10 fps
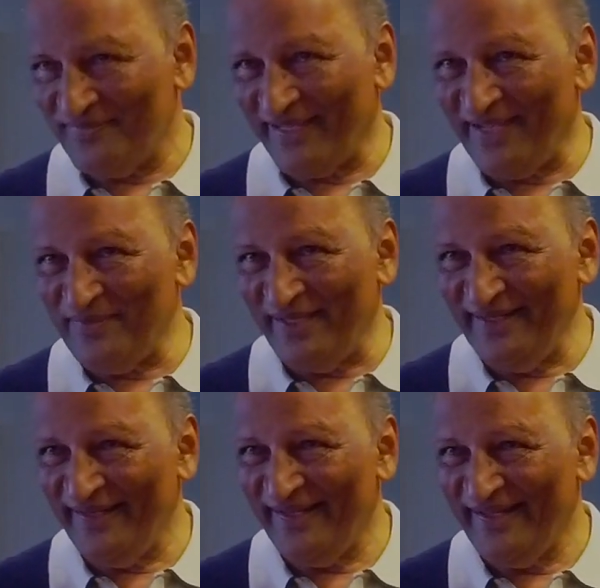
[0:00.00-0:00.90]

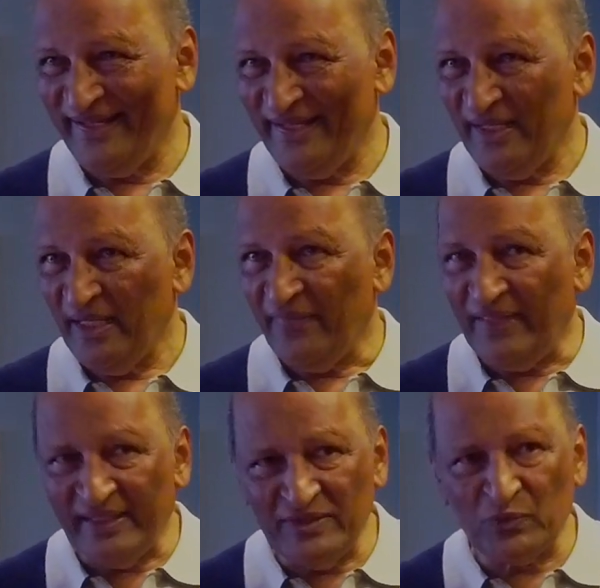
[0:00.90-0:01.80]
Amen? Amen.
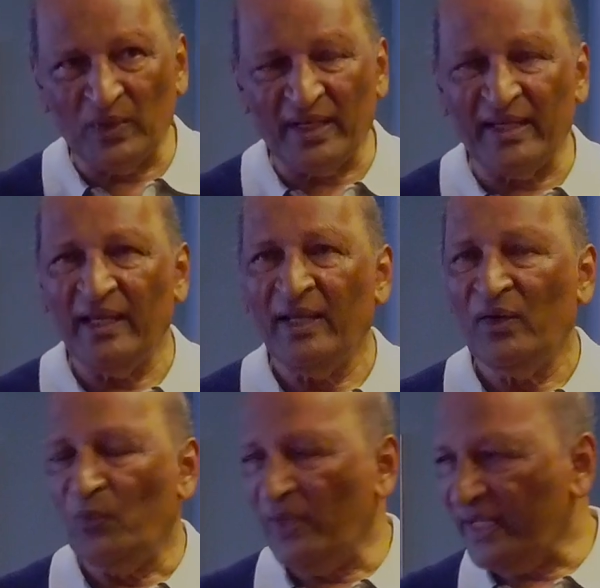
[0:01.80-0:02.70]
That is why
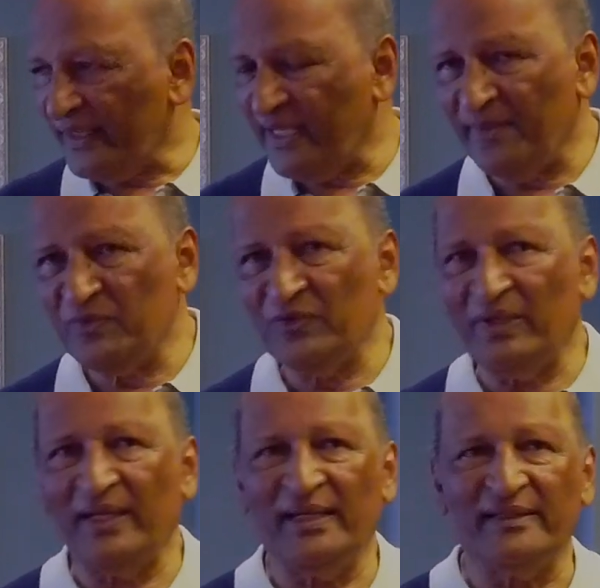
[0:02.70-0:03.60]
when I came to
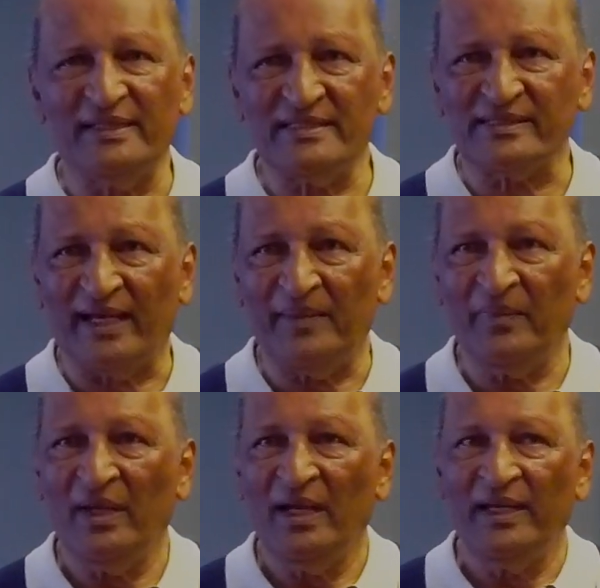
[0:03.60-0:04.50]
England this time,